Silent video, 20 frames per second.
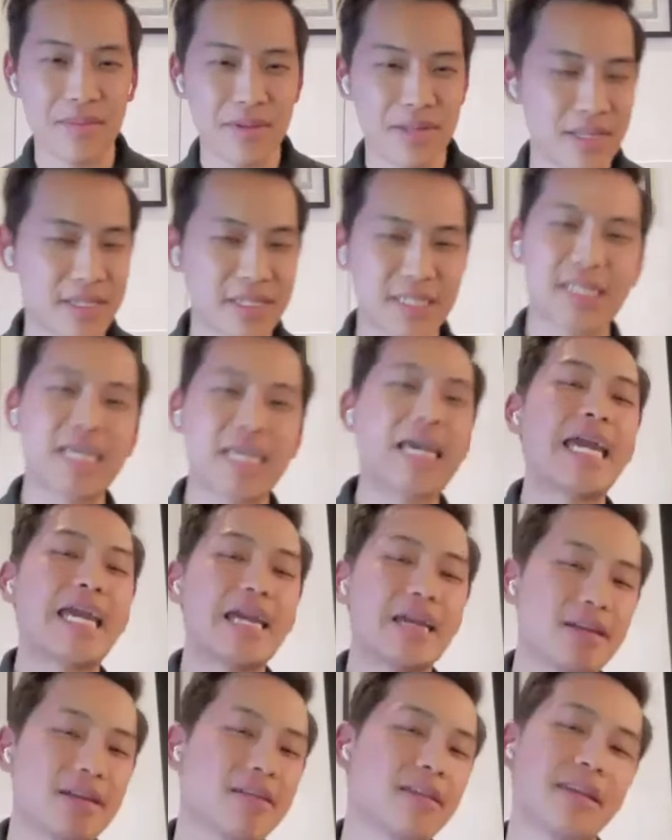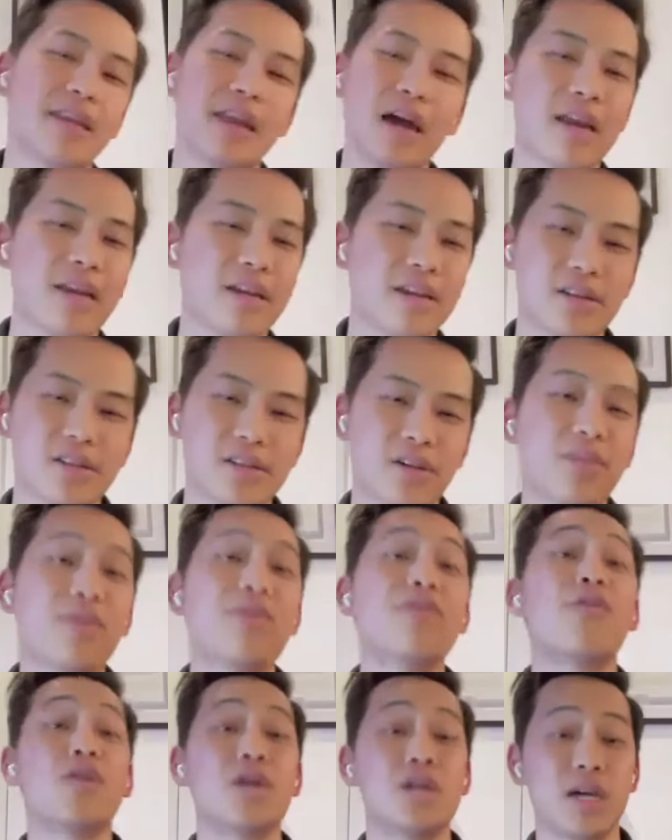company. This is like 8, 9 years ago,
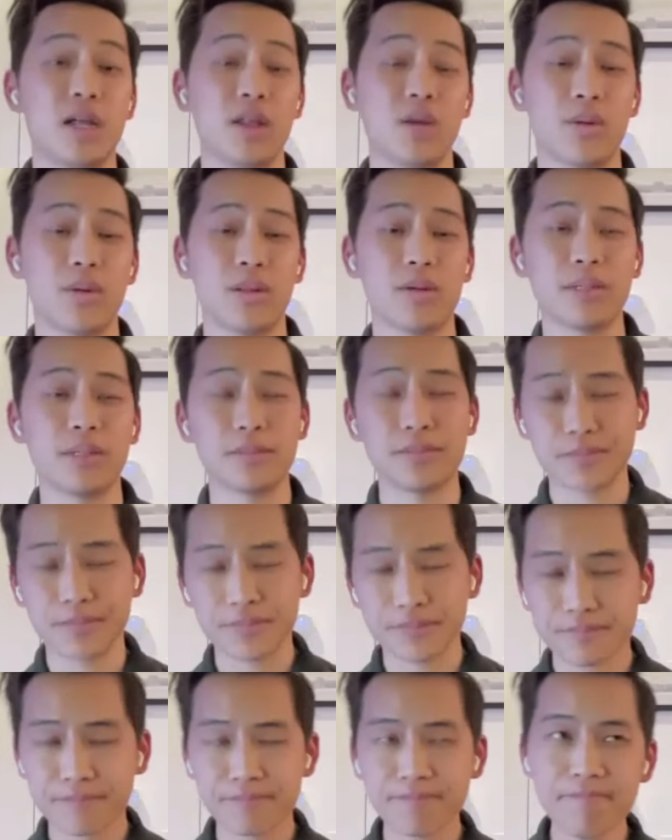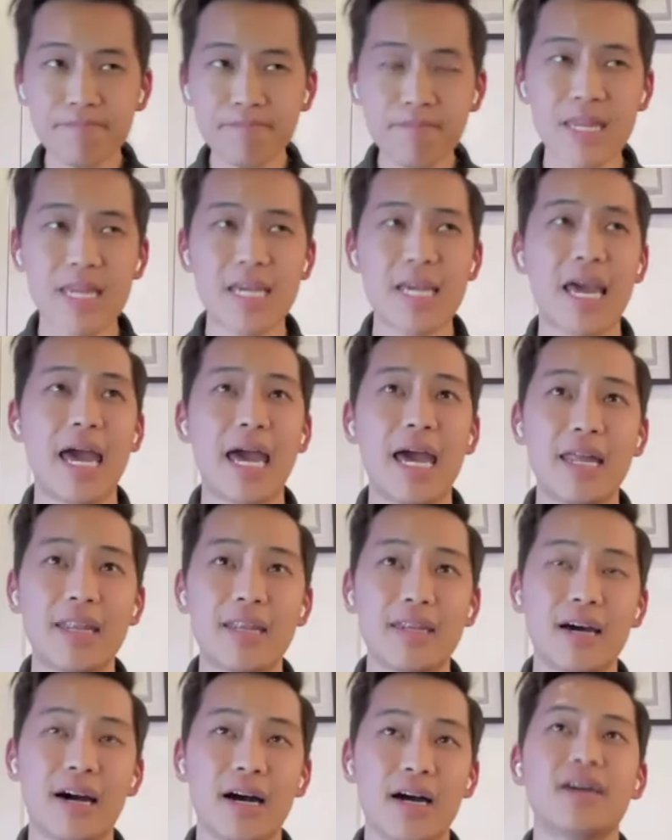before Delaware Limo.
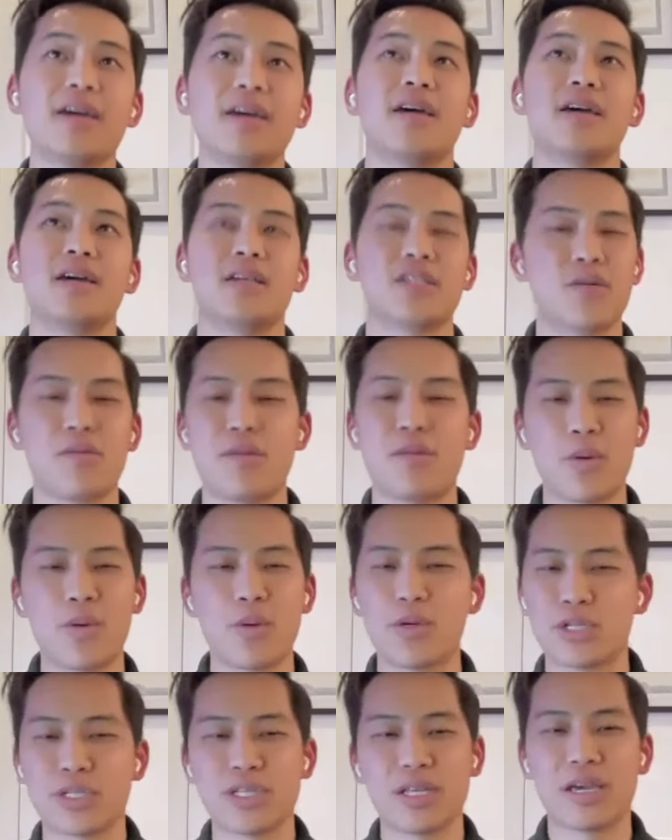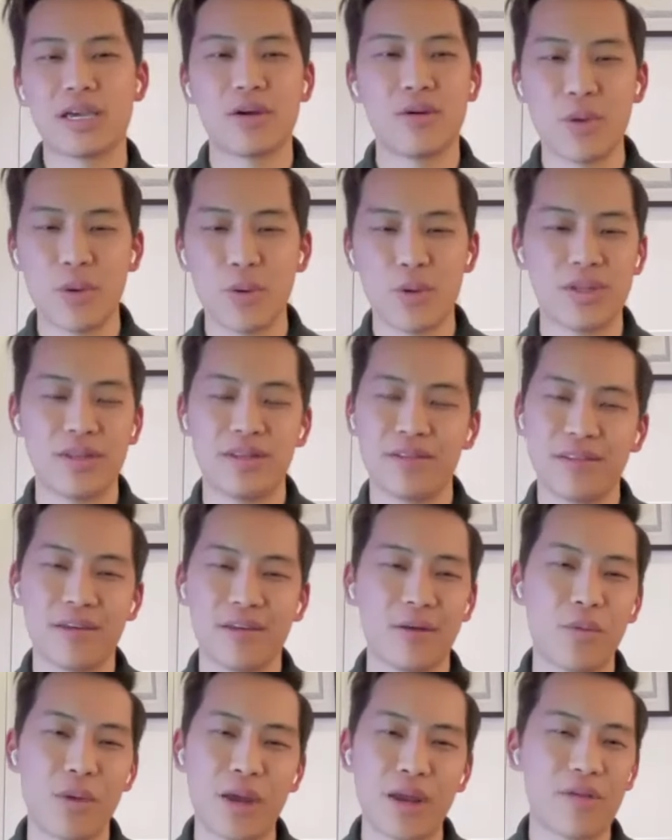And so I remember we were just like, we would
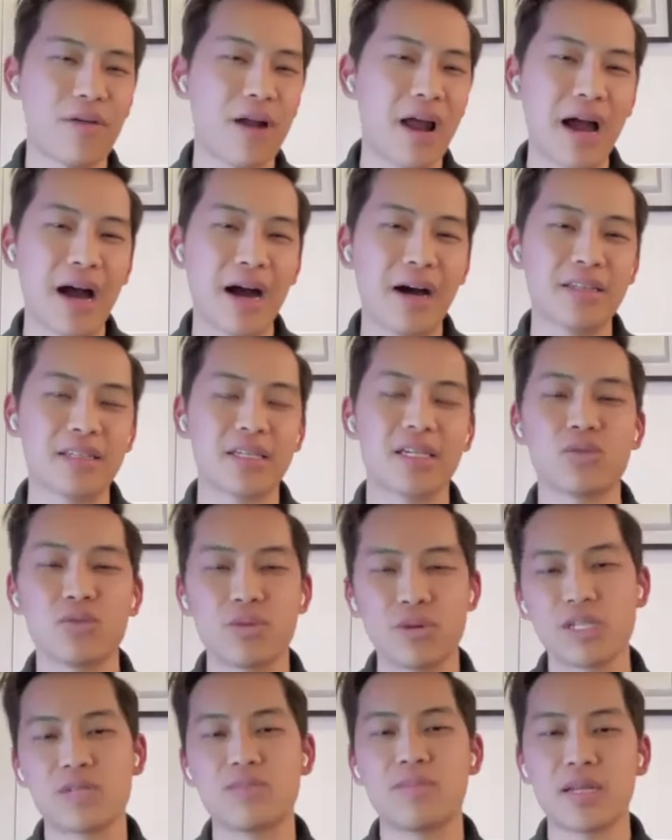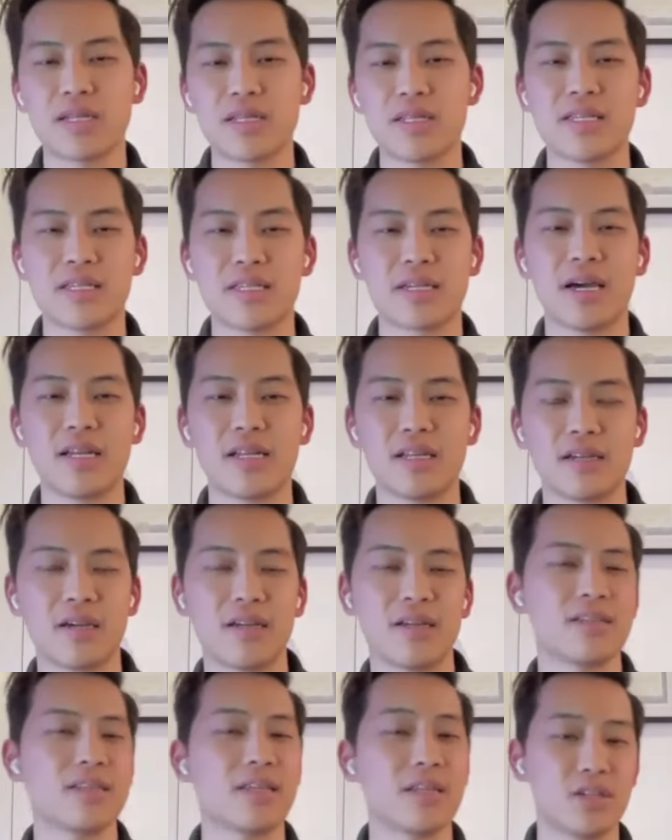kind of wait around because we were expecting this guy to
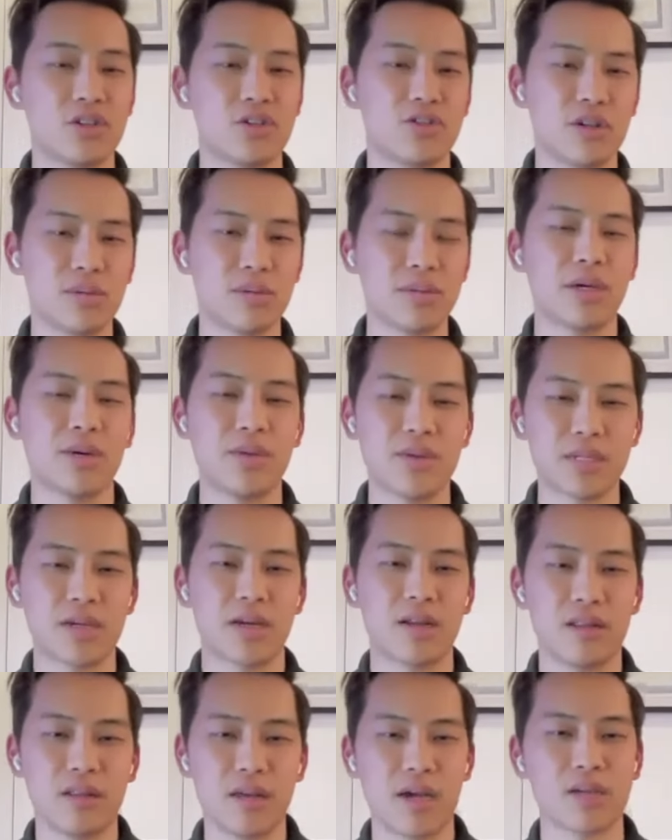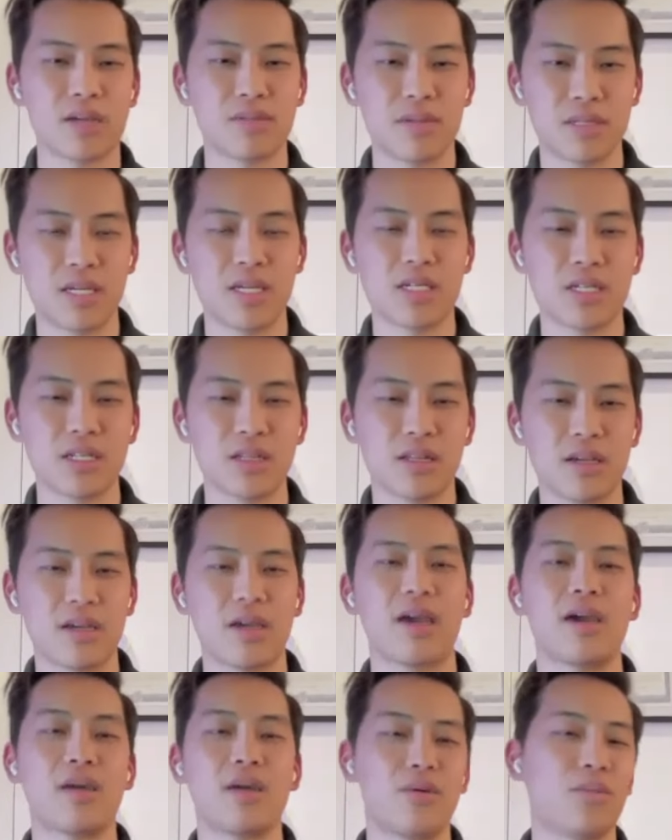kind of send us trips. That was kind of the expectation, like,
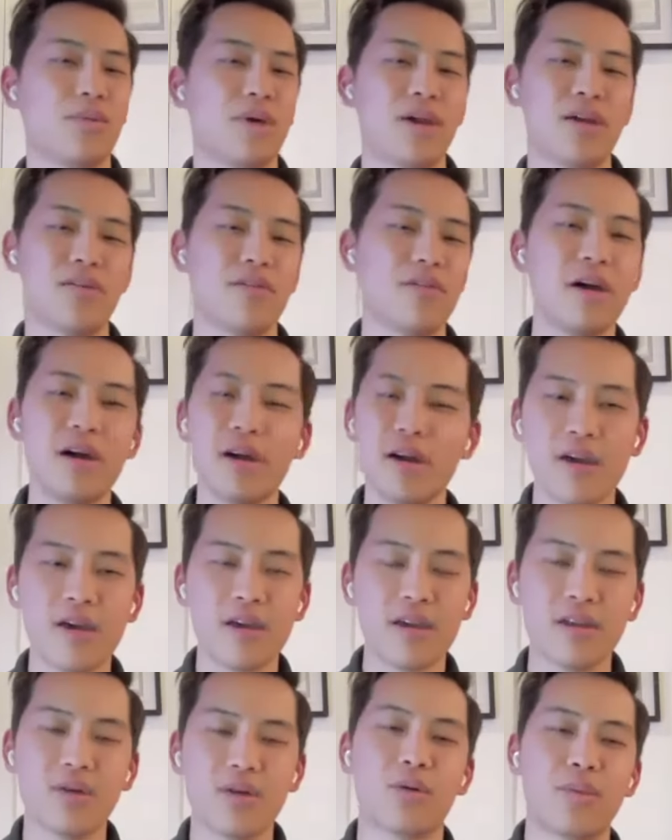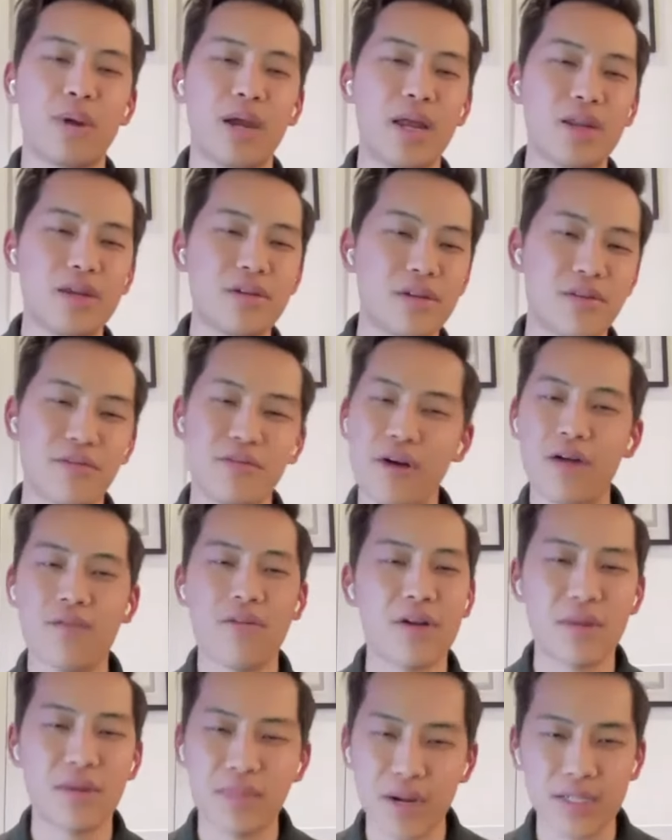hey, we'll pay you, we're paying you your
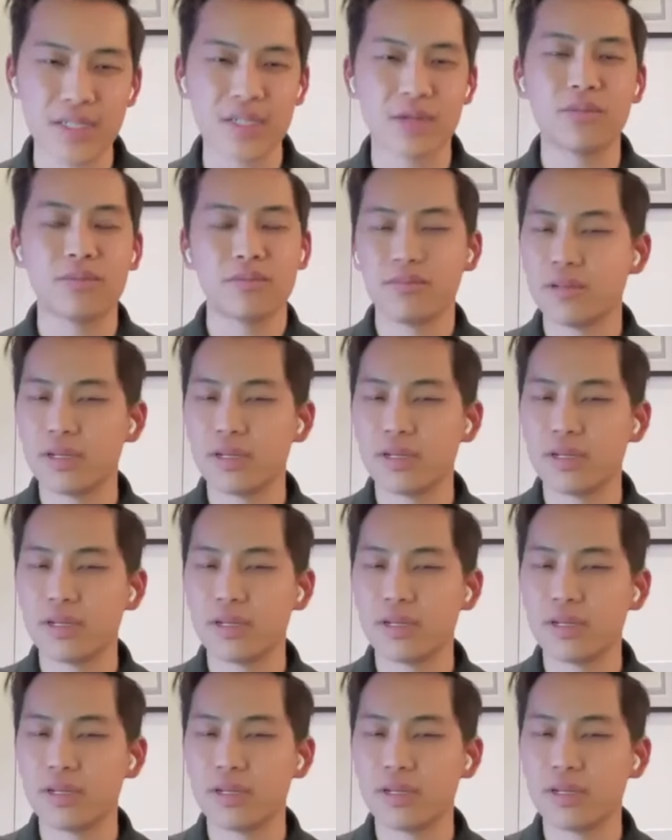$500